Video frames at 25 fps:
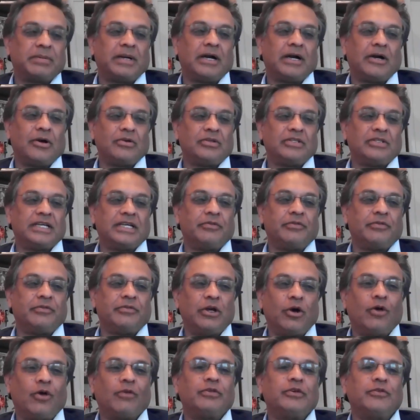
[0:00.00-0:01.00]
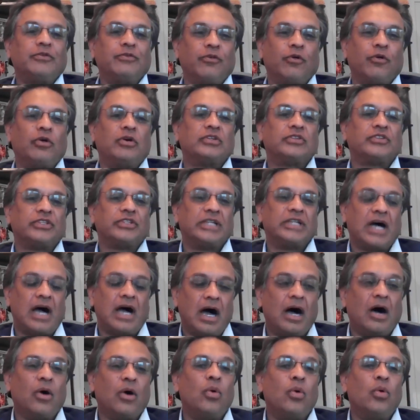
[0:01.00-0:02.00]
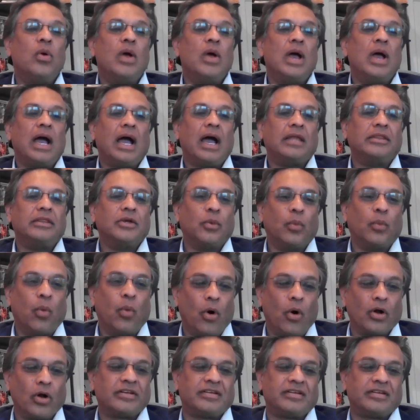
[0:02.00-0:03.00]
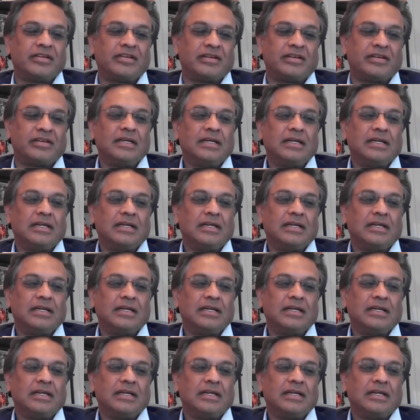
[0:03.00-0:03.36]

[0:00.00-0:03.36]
about that we often focus on the how and the what,